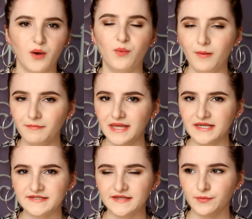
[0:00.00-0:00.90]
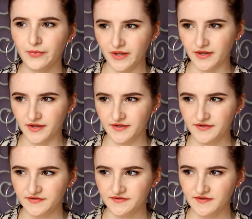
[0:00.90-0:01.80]
What makes it
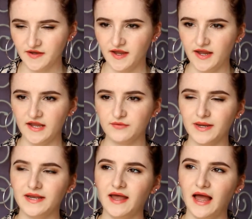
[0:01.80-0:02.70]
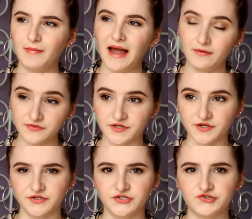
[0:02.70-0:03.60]
worse is when I'm out the
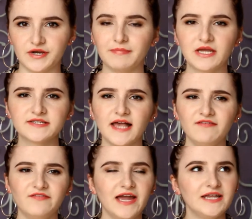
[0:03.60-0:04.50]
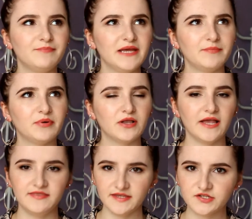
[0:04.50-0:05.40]
country, because I find people
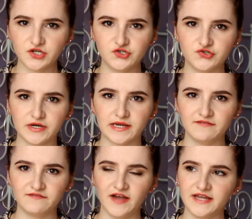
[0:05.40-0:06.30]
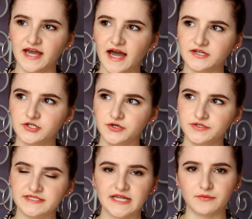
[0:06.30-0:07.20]
in this country find it hard to
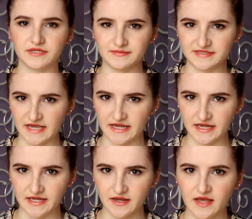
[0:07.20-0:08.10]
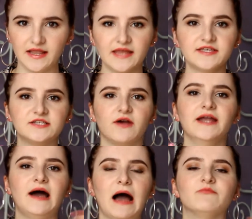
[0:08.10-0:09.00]
understand what I'm saying. Like this
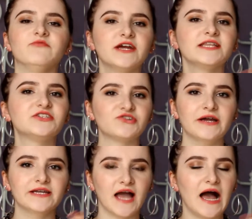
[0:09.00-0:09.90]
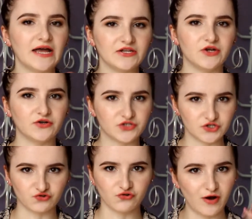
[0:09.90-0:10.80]
right now, I'm really trying hard not to
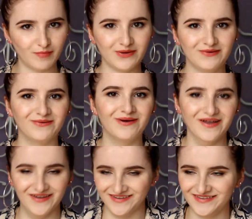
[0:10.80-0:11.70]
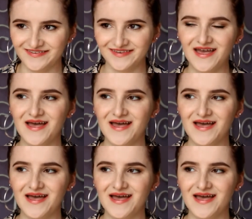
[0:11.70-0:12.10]
drop words,